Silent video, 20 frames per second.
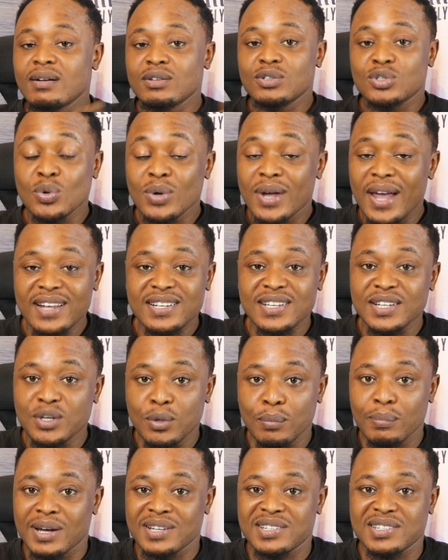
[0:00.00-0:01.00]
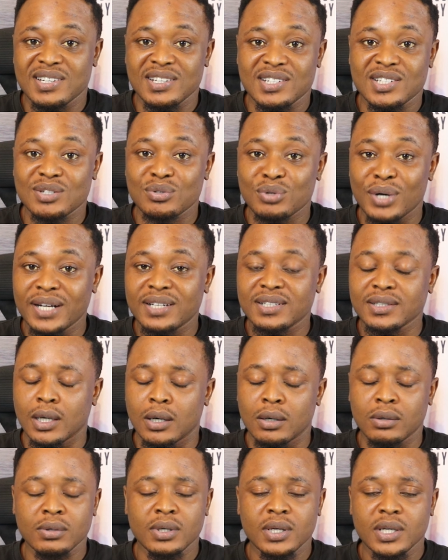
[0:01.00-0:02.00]
To get a number six right
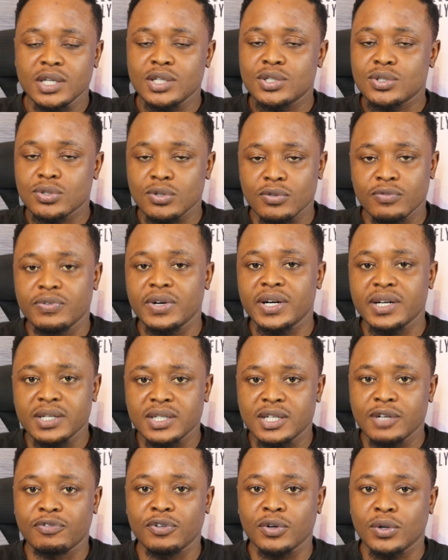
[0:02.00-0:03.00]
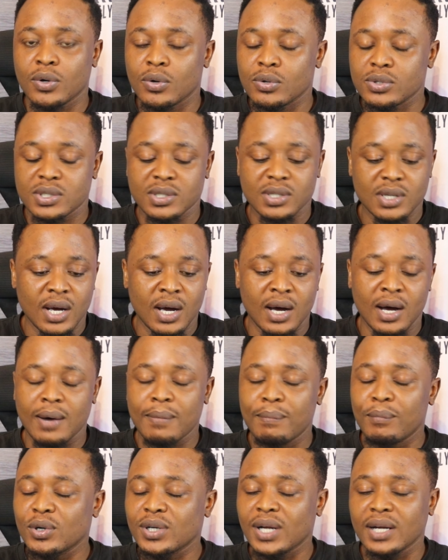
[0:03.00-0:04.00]
now is so very difficult.
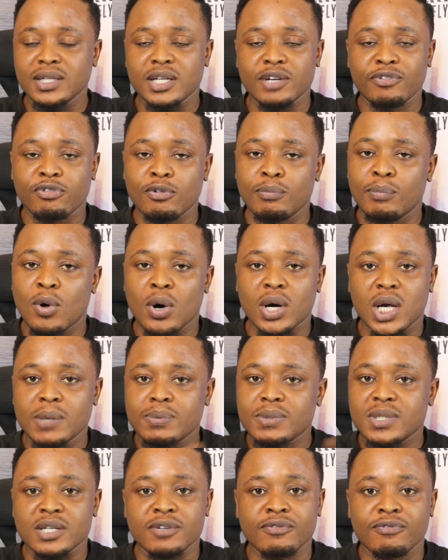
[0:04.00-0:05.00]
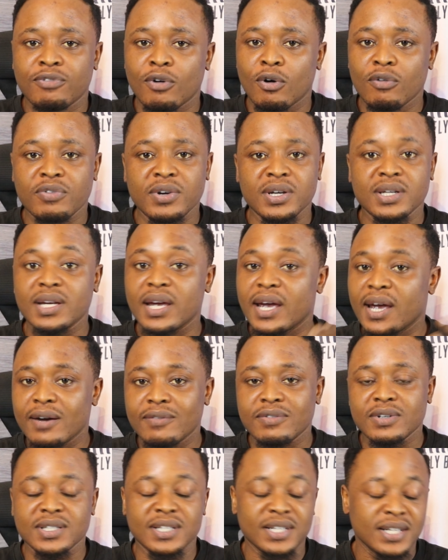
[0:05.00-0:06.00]
Modern day football keeps evolving
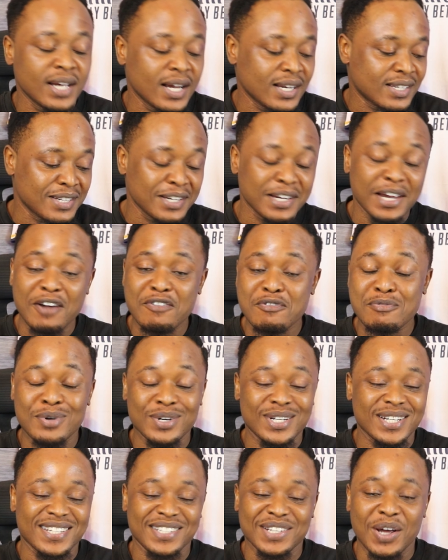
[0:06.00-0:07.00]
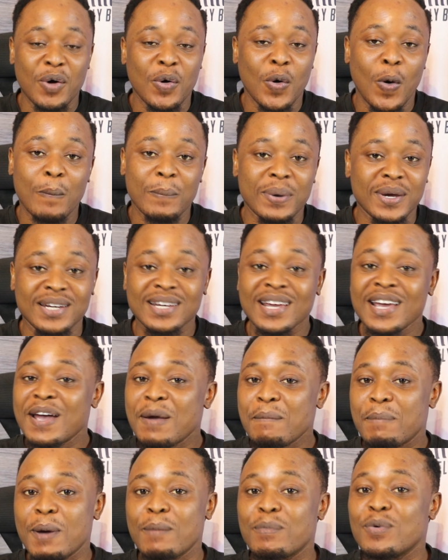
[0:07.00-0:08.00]
every day. I think everybody is now copying
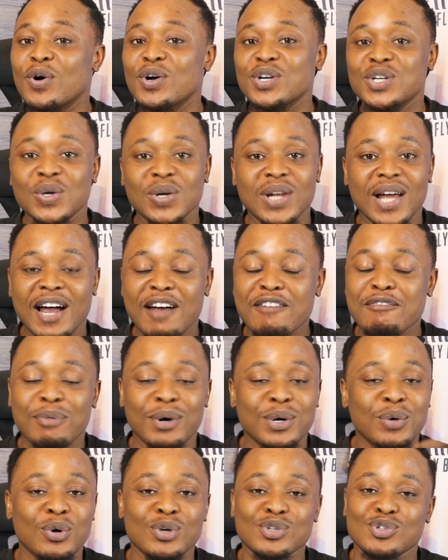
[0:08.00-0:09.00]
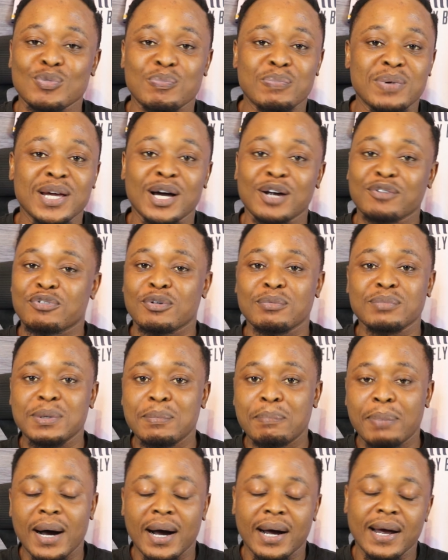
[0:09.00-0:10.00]
Pep Guardiola. Everybody wants to play out from the
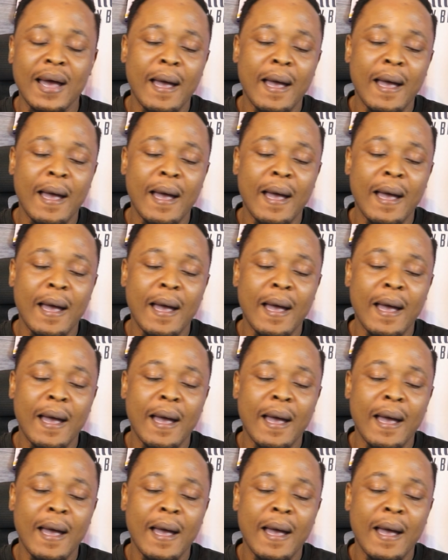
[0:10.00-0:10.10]
back.